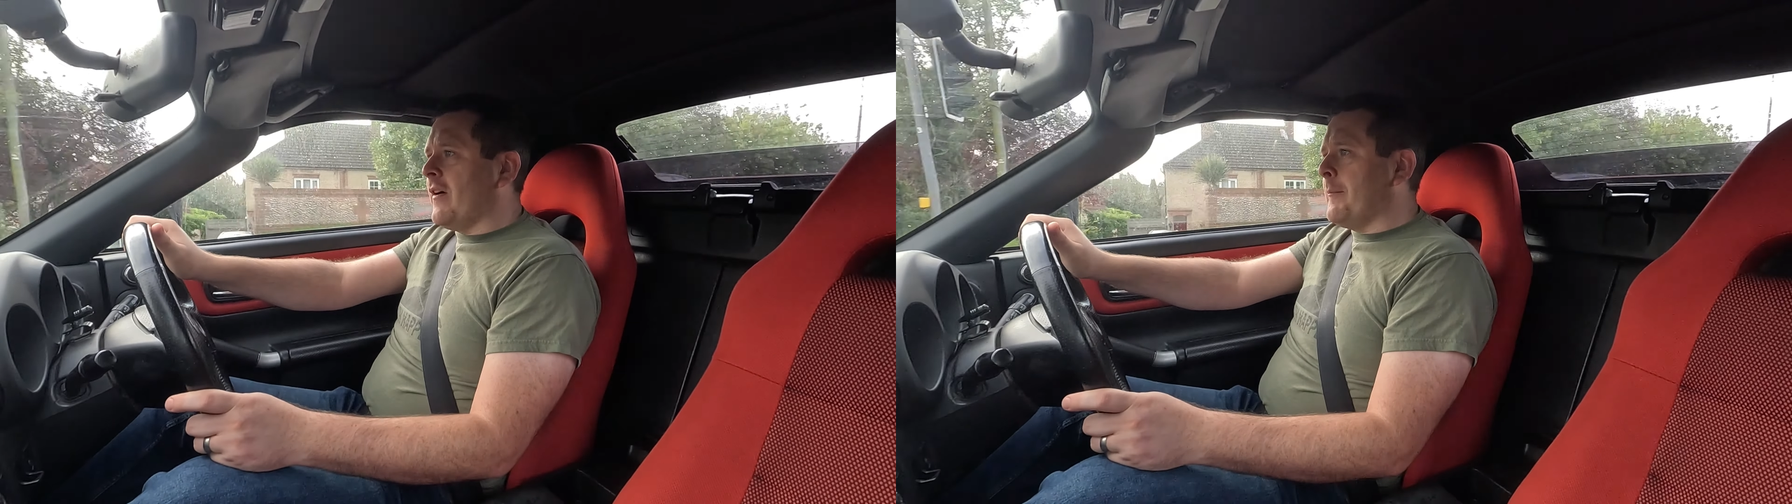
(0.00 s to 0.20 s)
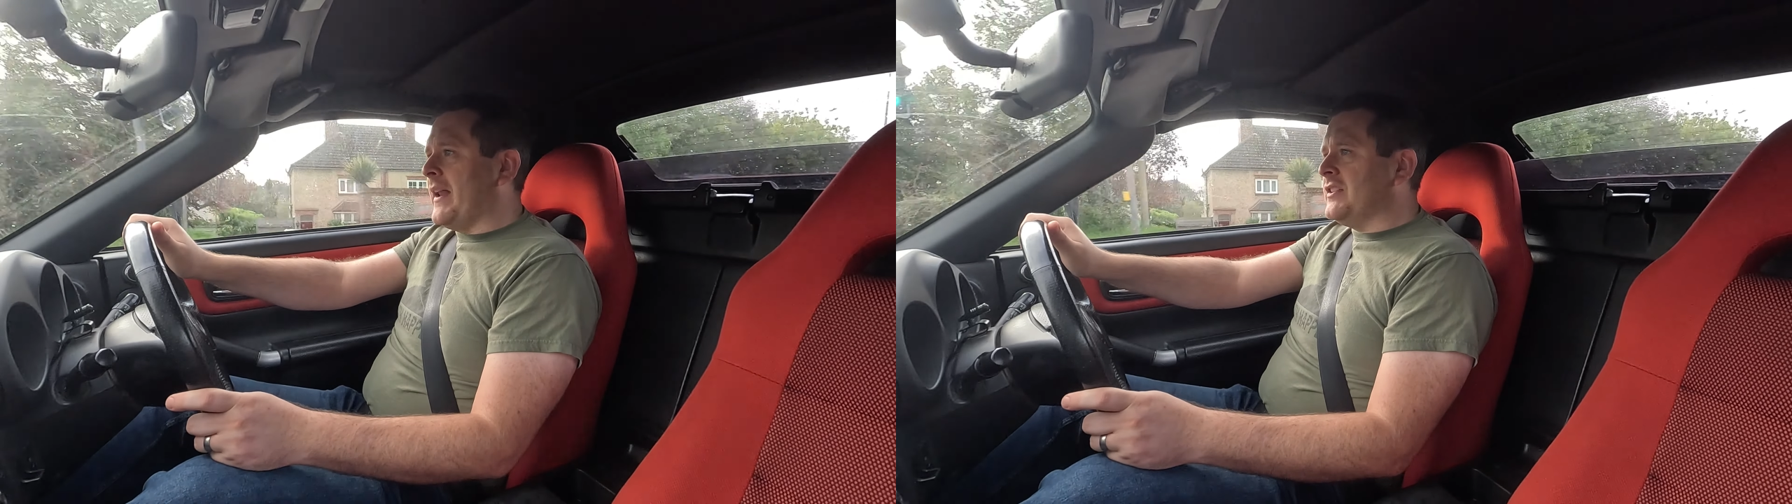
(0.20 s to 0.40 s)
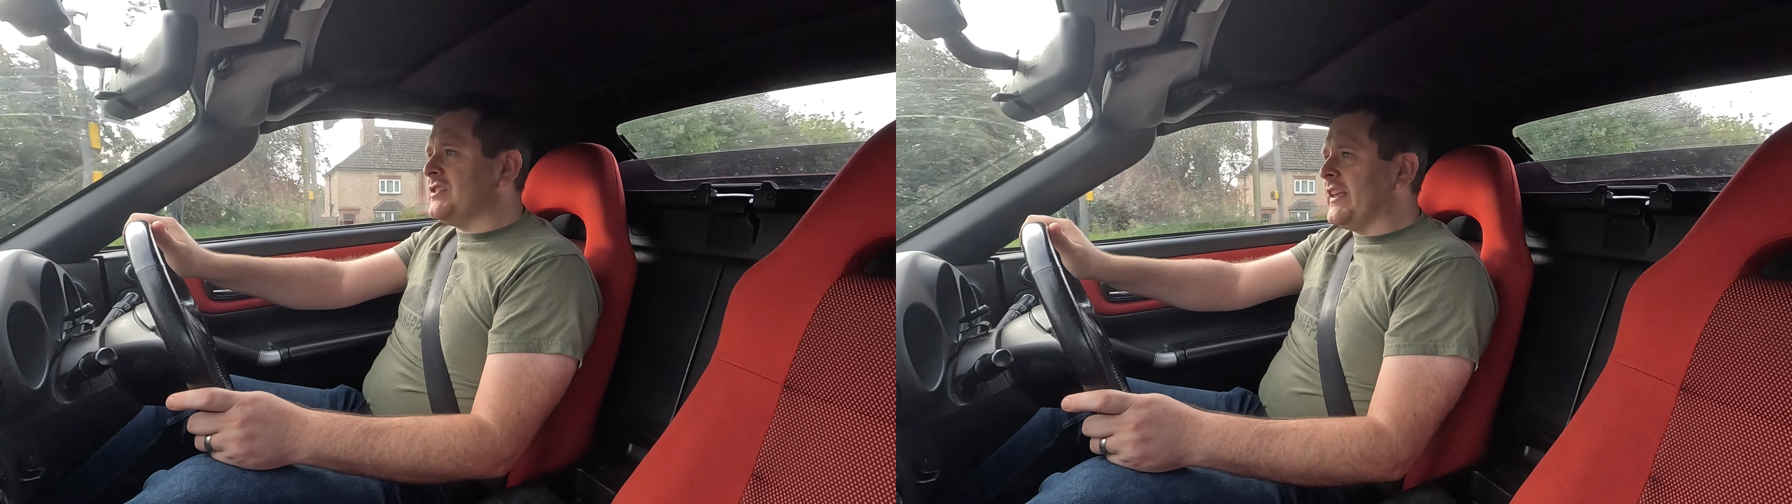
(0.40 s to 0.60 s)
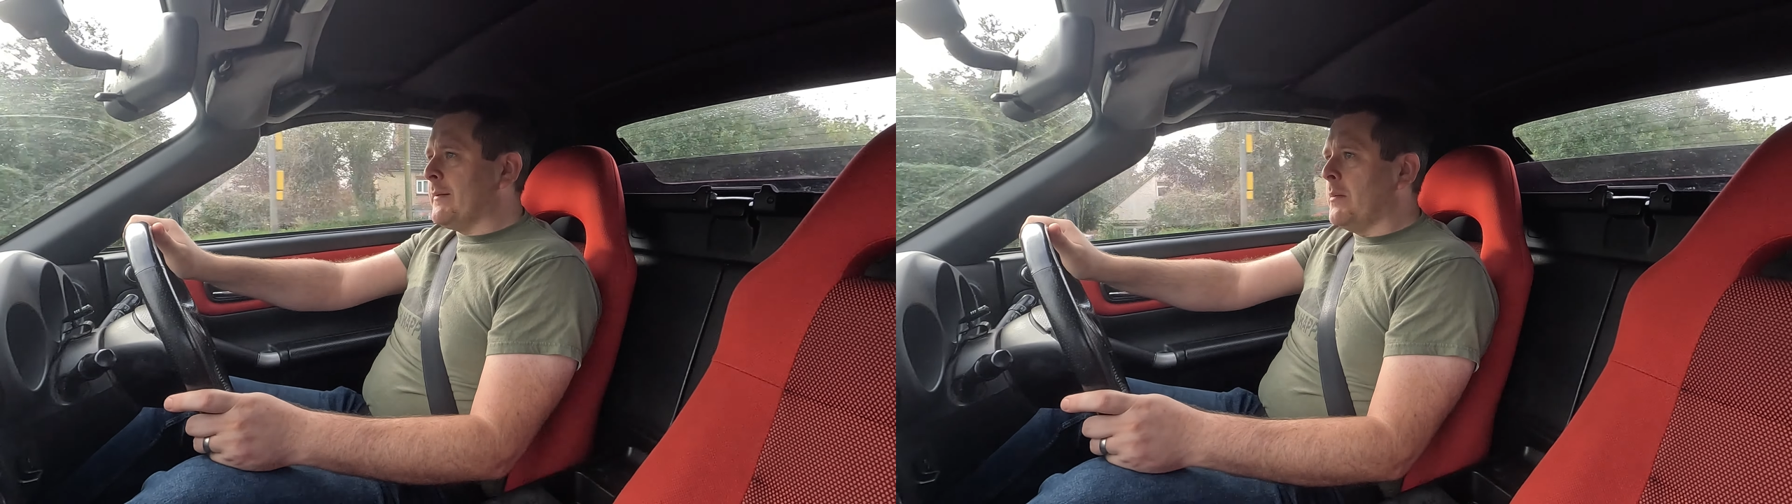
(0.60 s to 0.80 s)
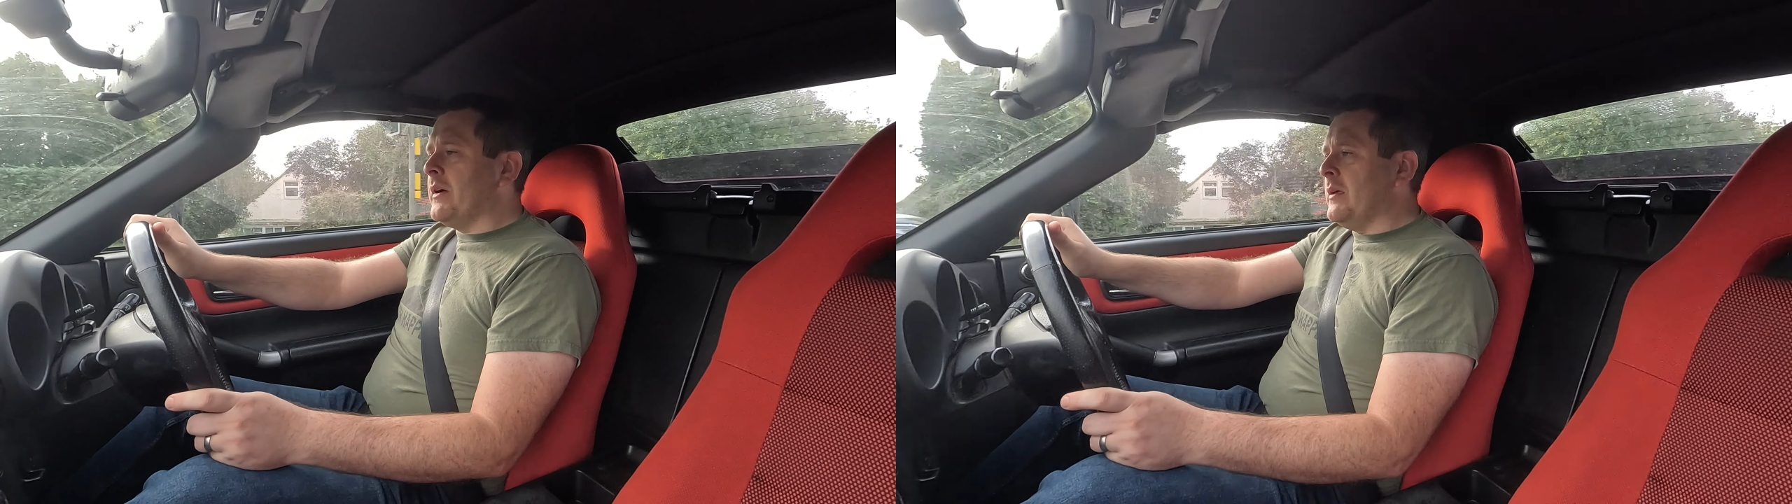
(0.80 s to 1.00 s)
I managed to
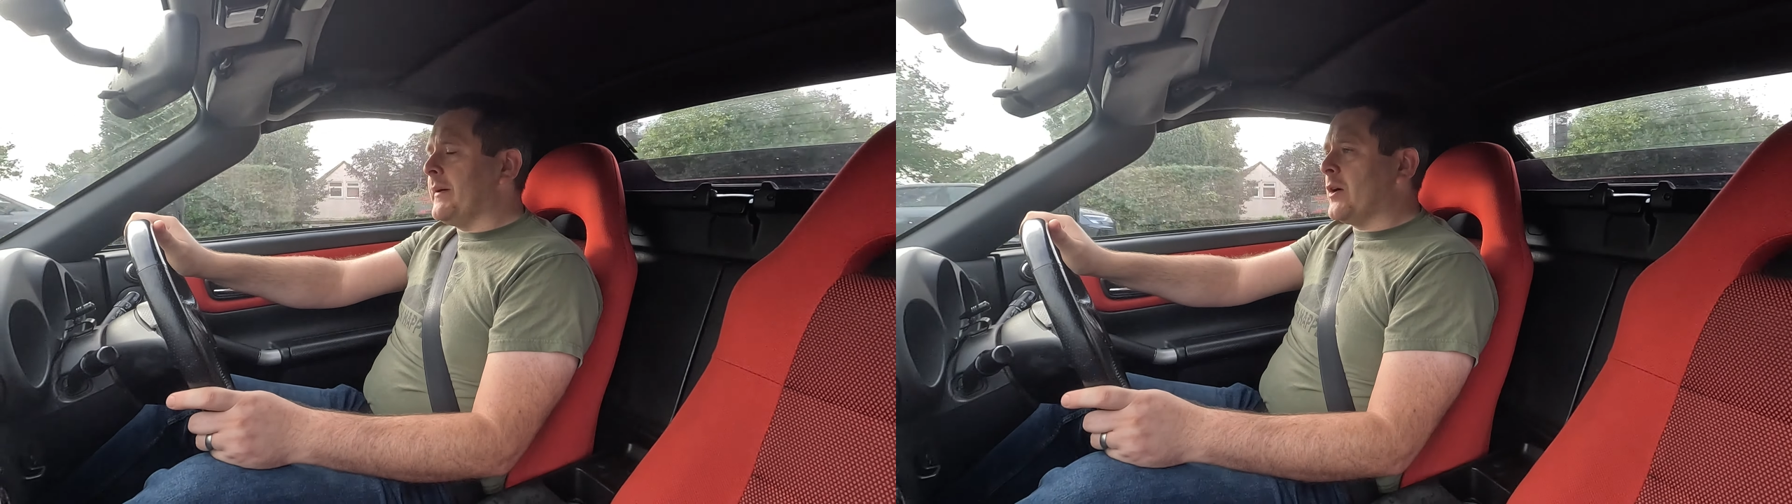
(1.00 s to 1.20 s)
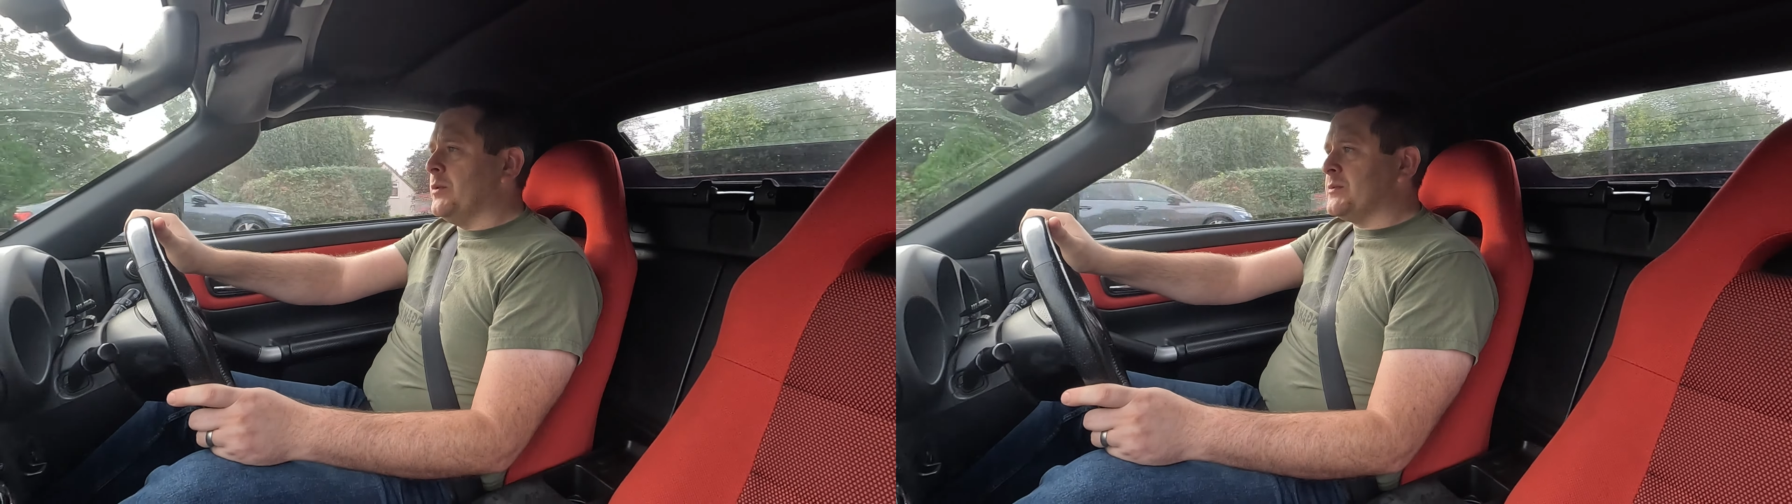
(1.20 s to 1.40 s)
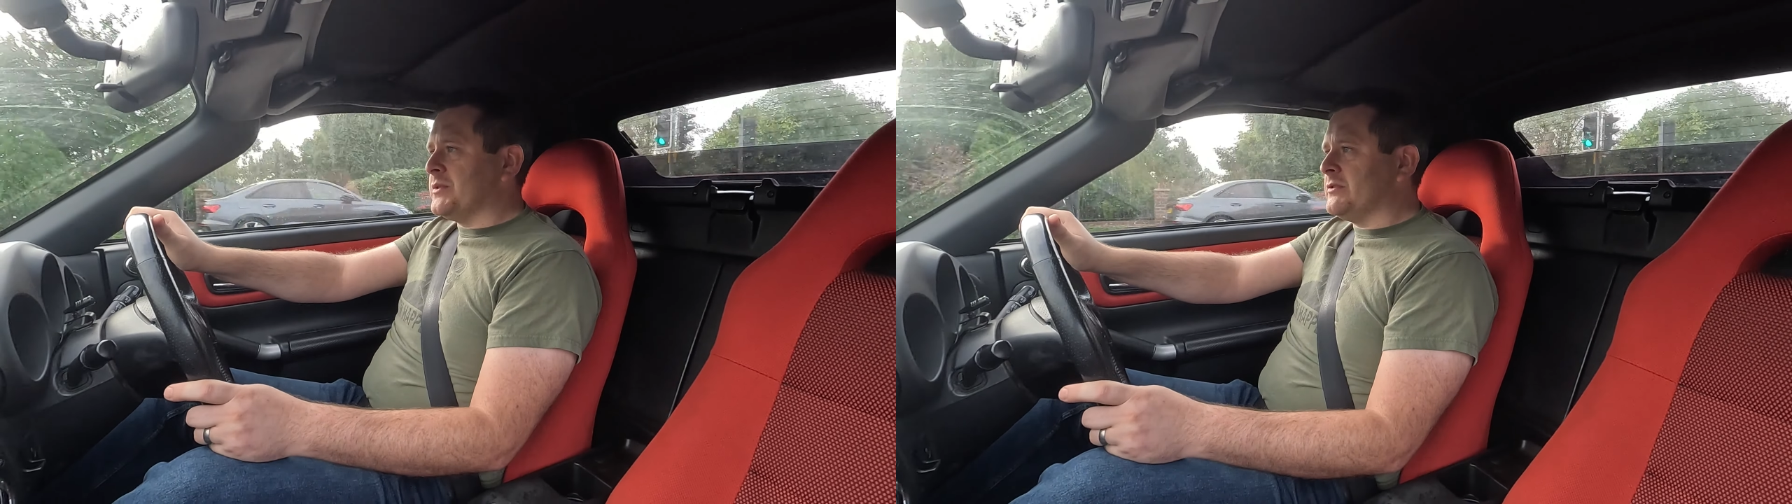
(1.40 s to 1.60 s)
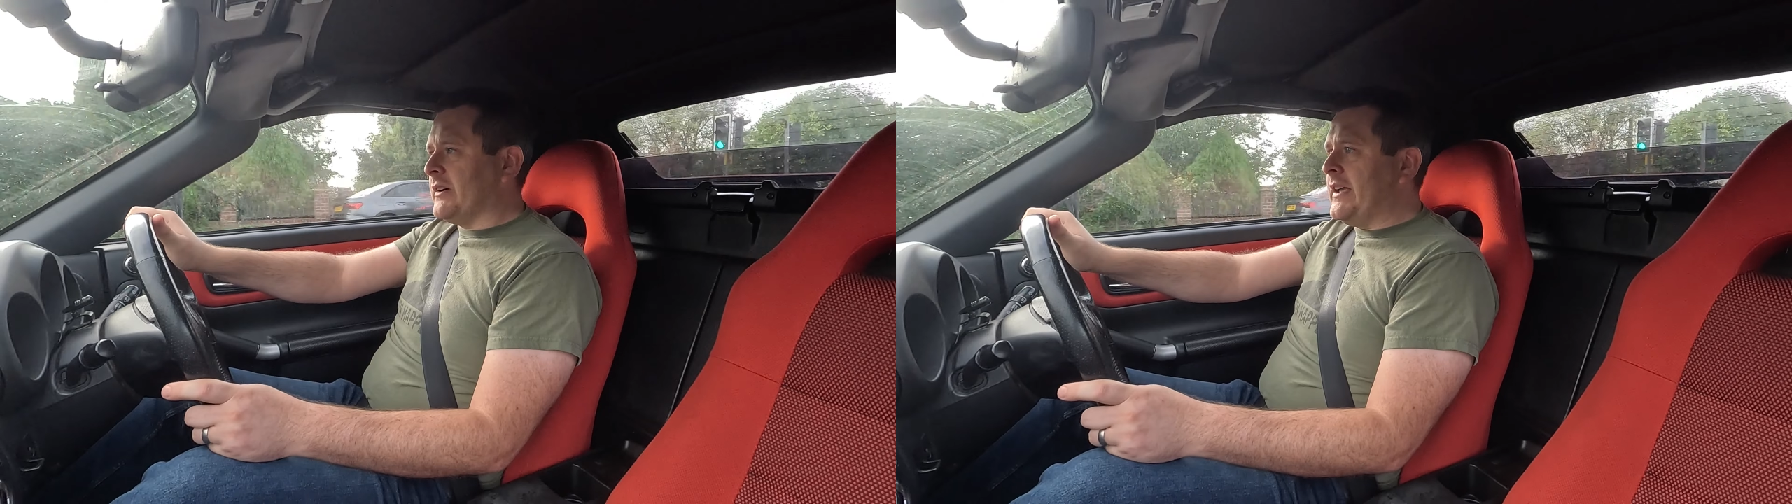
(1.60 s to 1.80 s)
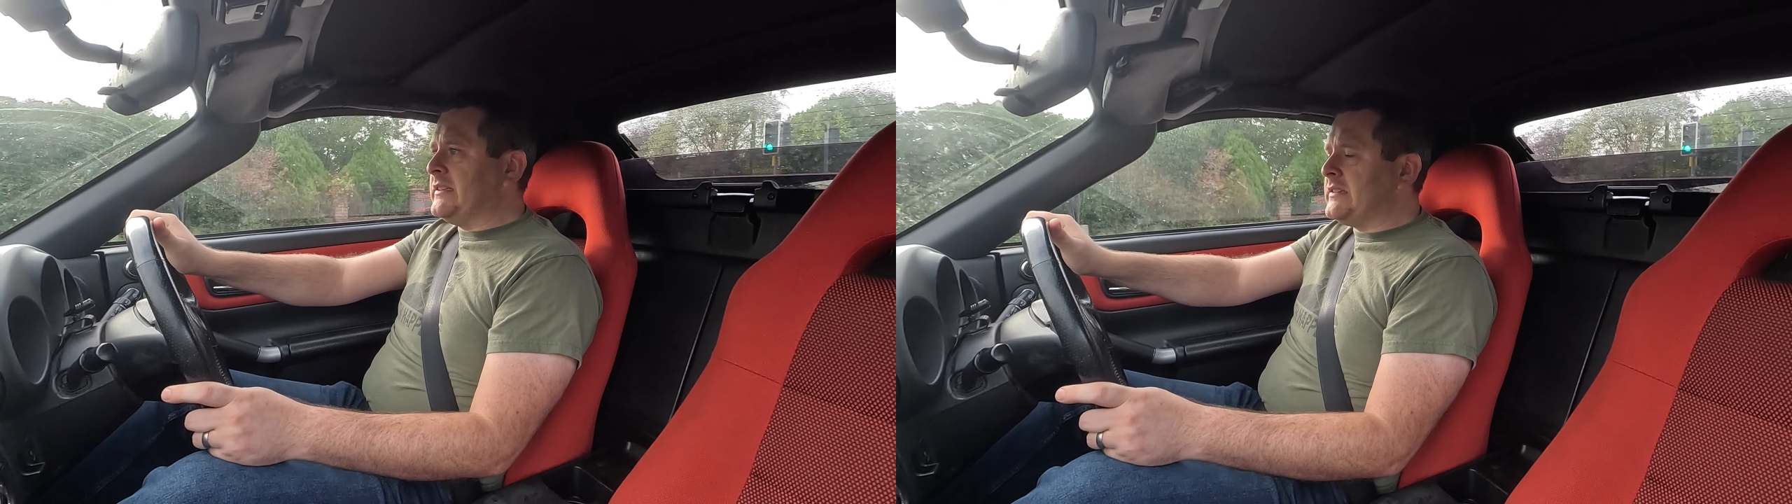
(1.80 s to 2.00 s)
get my money back, which was
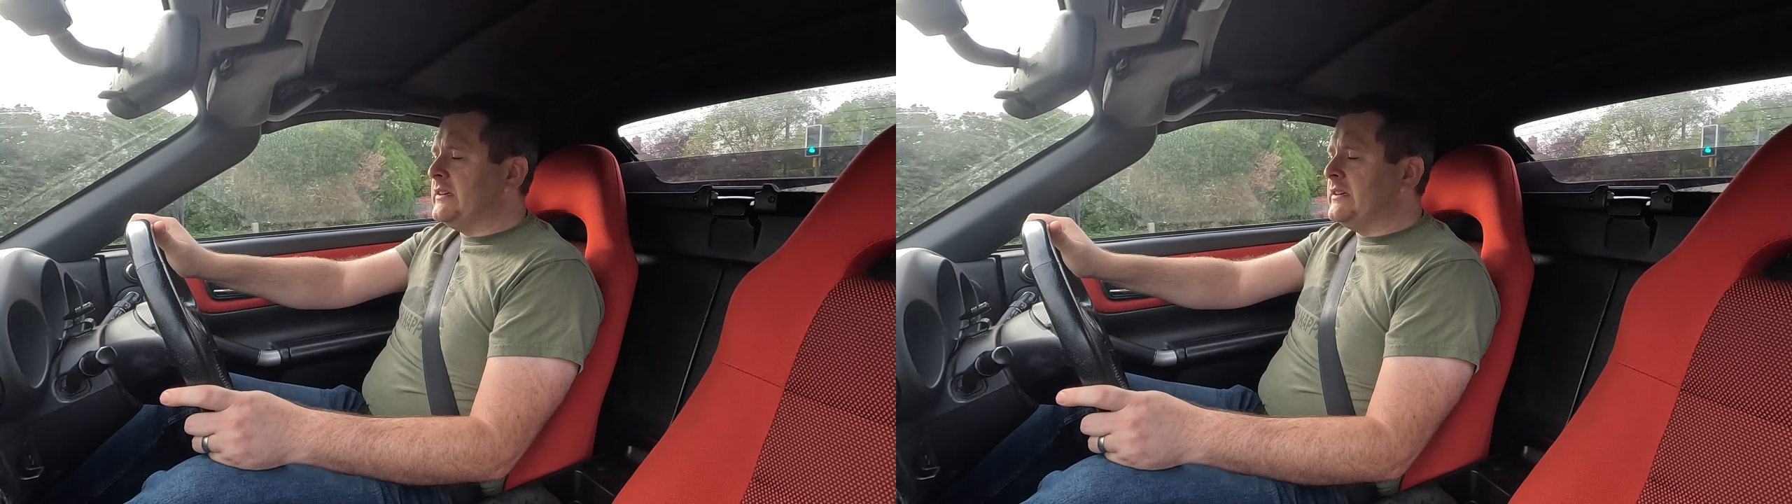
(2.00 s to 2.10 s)
great.